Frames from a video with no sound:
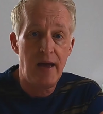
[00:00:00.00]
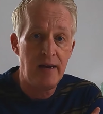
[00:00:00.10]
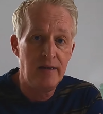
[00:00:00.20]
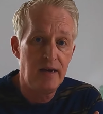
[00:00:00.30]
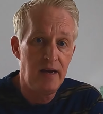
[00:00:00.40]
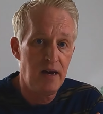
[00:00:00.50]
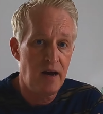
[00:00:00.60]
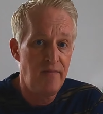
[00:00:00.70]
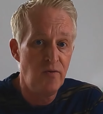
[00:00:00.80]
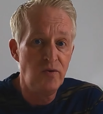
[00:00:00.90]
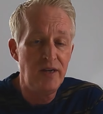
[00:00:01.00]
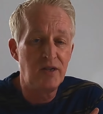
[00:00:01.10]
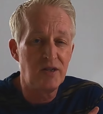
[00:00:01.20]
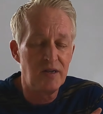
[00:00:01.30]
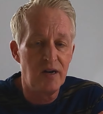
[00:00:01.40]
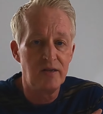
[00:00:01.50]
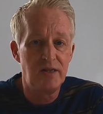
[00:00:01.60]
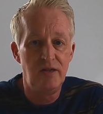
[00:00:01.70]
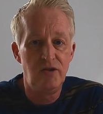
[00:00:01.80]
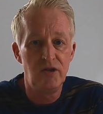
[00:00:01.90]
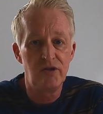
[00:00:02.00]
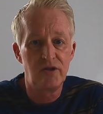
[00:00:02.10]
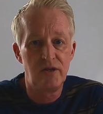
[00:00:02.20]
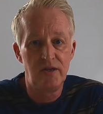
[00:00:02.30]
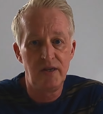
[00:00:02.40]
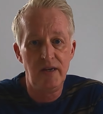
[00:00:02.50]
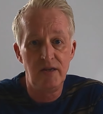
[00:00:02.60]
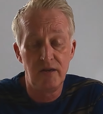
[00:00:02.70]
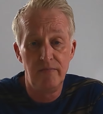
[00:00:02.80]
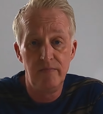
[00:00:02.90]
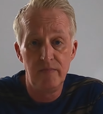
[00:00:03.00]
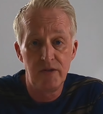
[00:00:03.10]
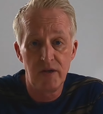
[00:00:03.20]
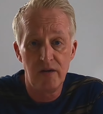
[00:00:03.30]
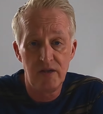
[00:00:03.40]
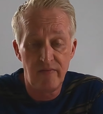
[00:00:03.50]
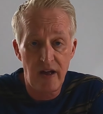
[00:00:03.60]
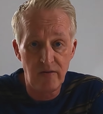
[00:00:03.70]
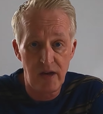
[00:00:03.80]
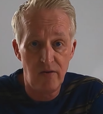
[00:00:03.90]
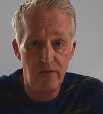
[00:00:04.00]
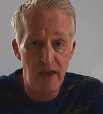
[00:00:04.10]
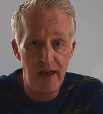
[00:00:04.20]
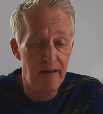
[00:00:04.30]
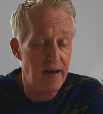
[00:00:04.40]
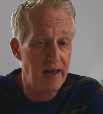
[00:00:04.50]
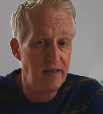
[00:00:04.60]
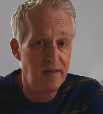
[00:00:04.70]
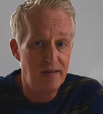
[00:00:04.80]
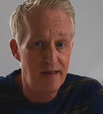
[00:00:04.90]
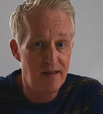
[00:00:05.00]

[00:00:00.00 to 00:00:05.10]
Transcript: and I've already started just to see some signs of algae on there and